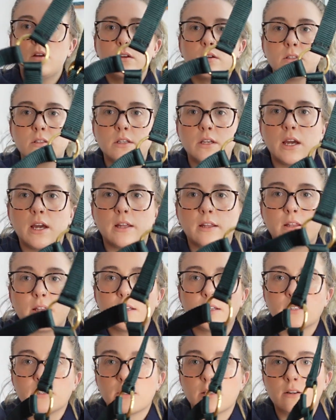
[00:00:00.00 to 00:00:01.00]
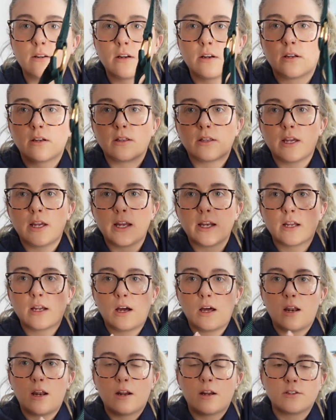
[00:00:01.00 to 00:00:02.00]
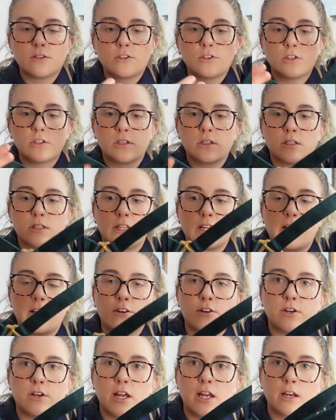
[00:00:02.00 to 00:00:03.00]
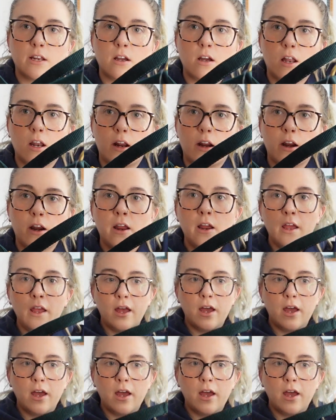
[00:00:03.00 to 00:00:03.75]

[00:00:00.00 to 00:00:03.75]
So yeah, these are the head collars, just a standard head collar.